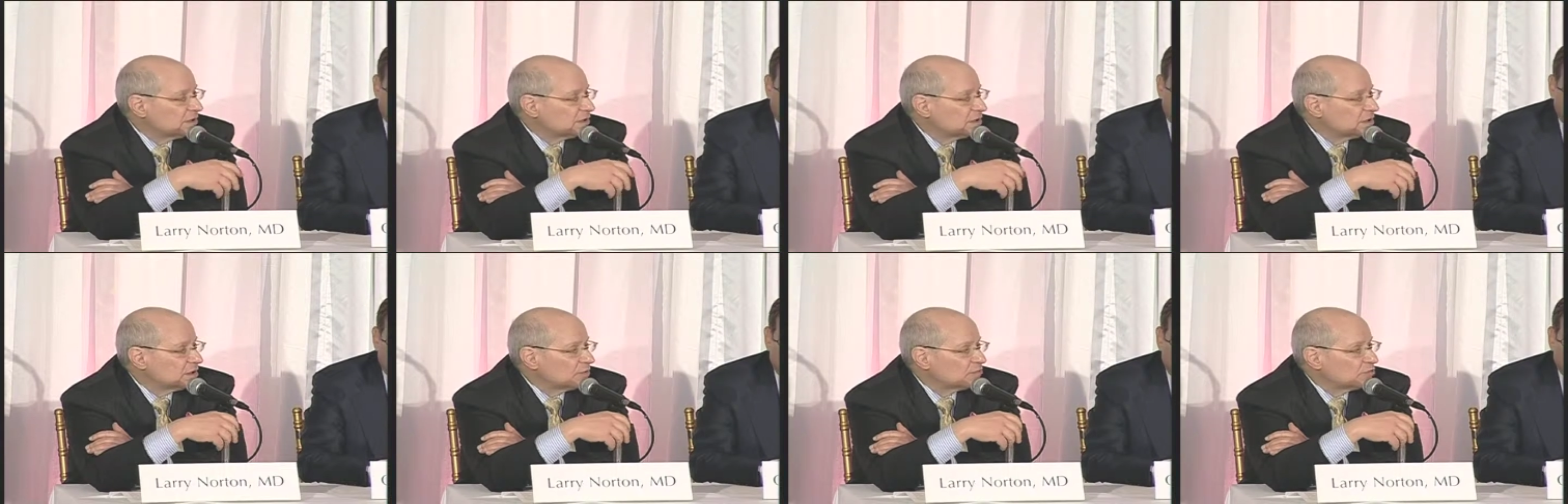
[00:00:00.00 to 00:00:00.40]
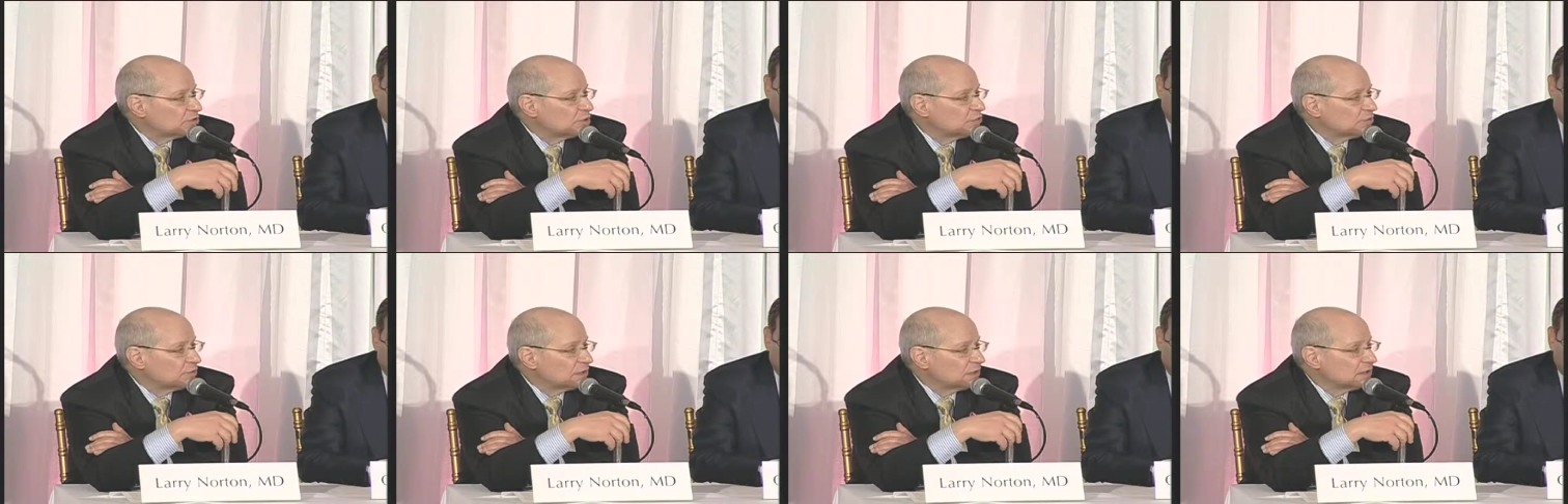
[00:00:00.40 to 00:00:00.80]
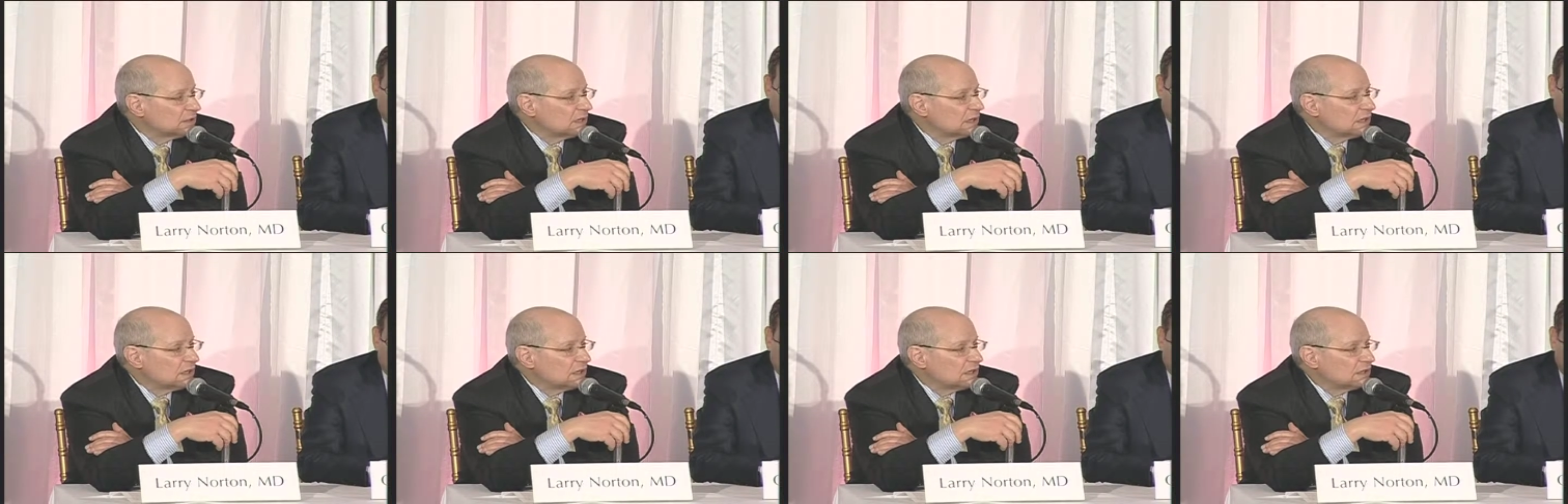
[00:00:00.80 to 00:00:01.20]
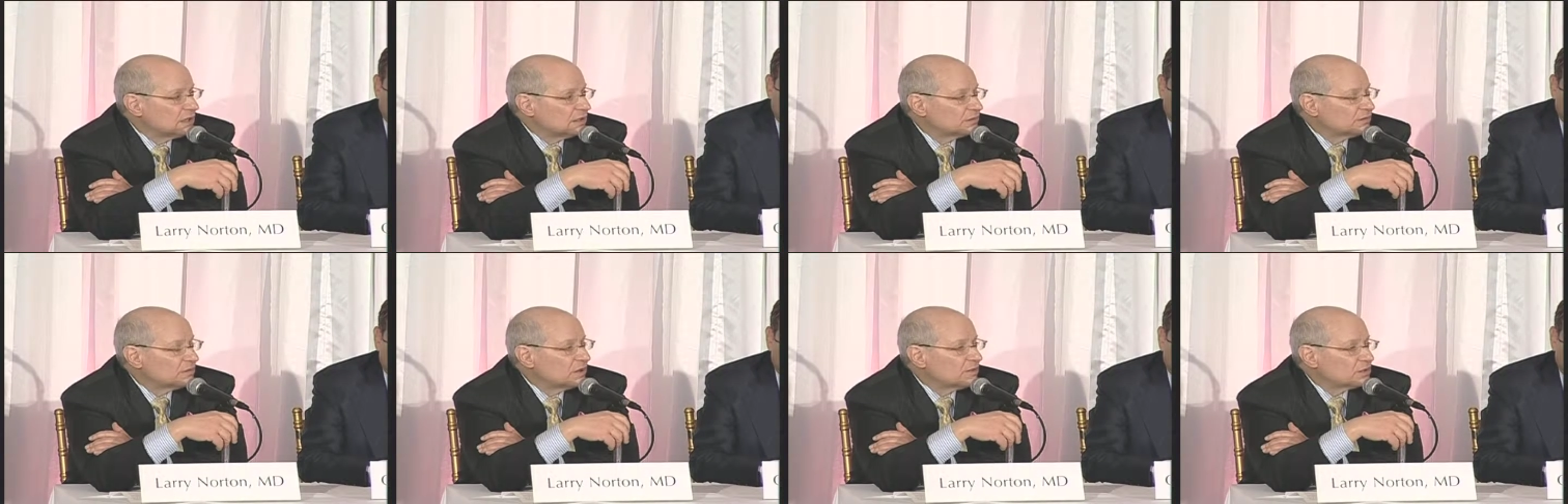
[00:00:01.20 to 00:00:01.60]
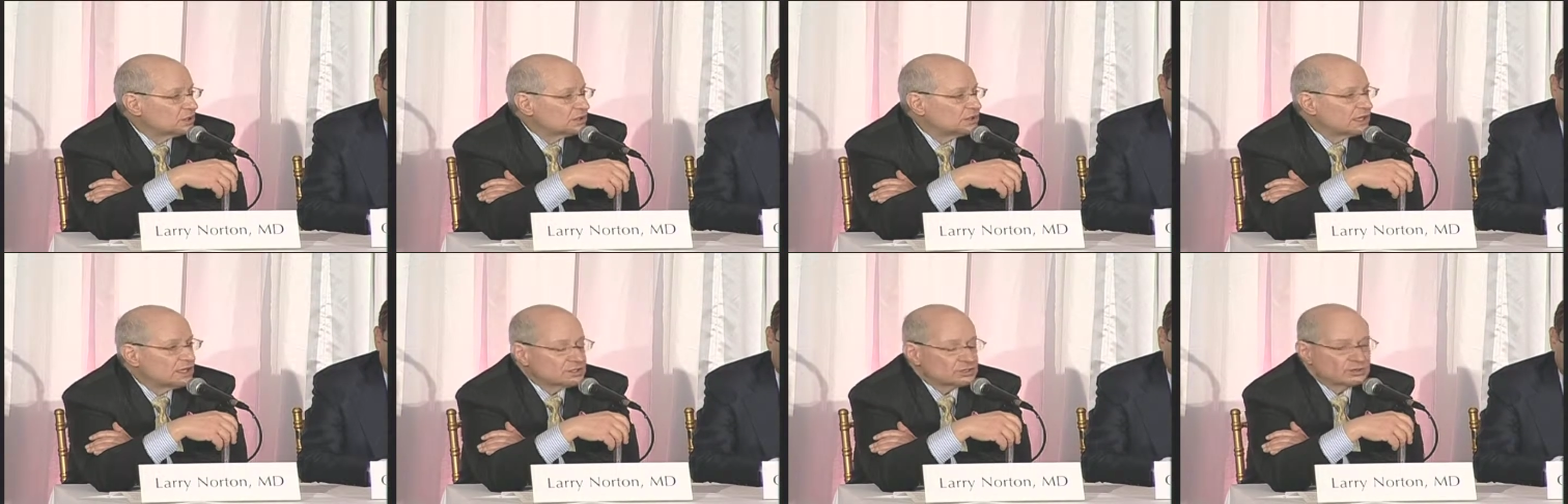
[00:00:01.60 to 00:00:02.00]
uh, appropriate uh,
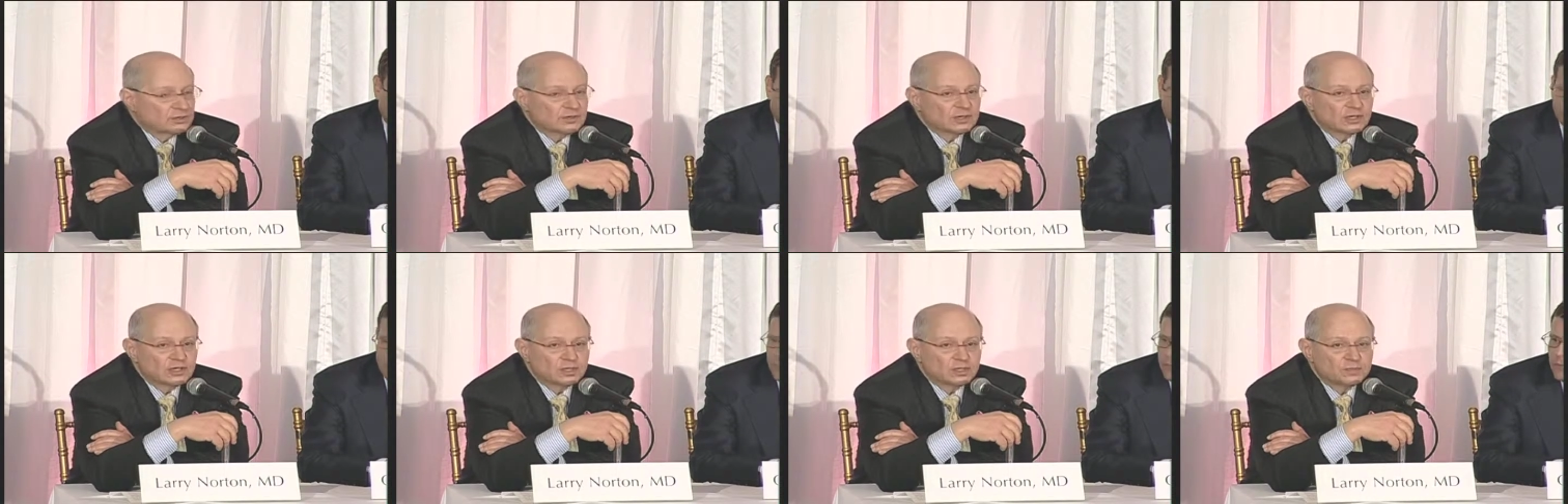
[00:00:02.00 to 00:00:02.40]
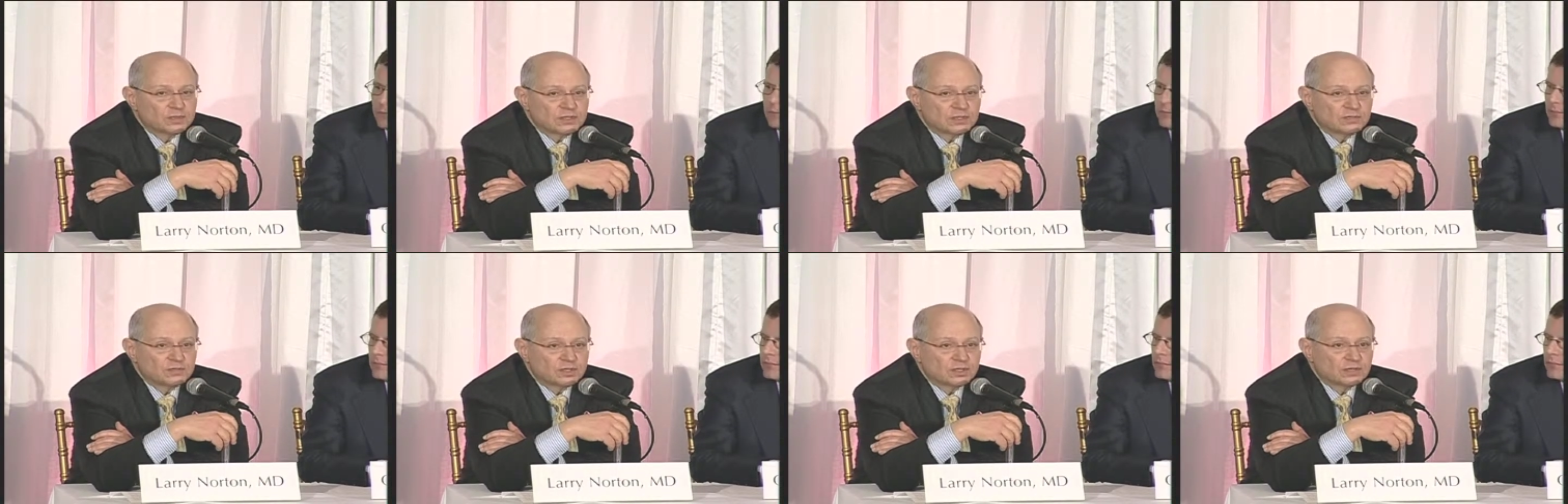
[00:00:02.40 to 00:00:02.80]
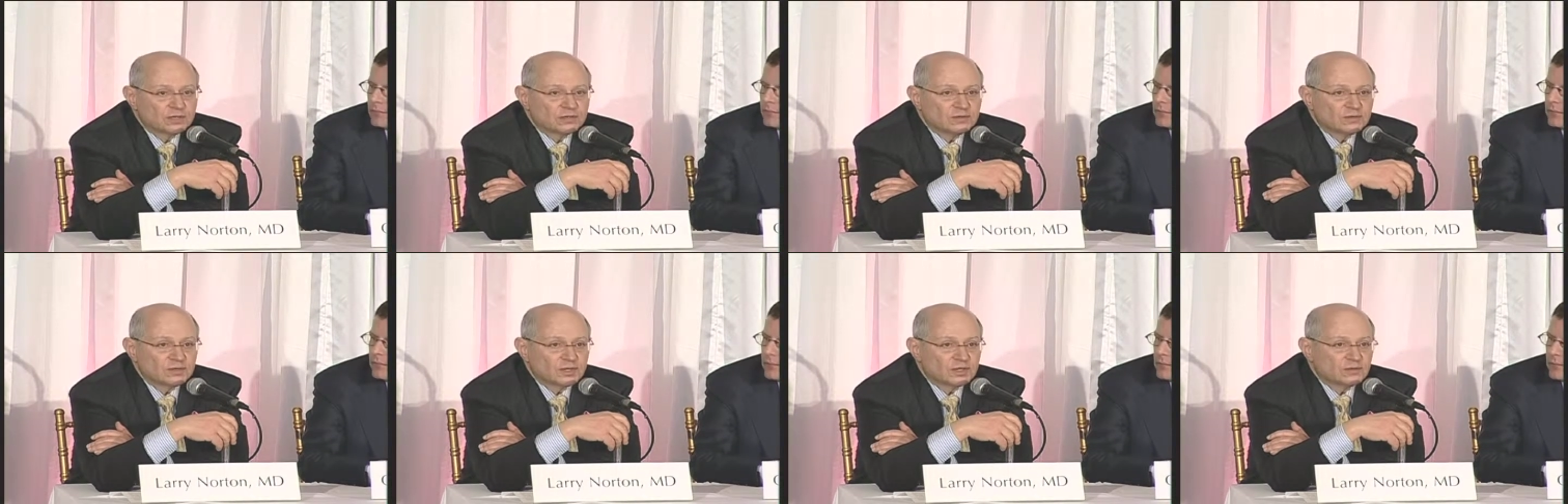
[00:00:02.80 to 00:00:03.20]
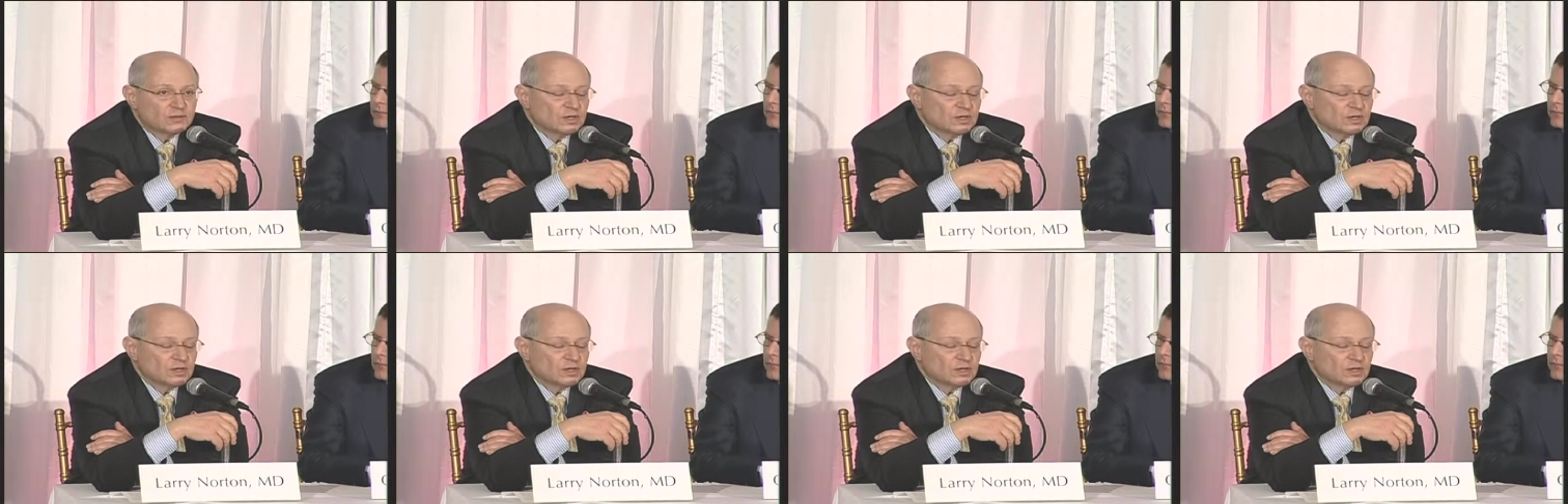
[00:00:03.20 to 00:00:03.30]
pharmacological therapy very, very,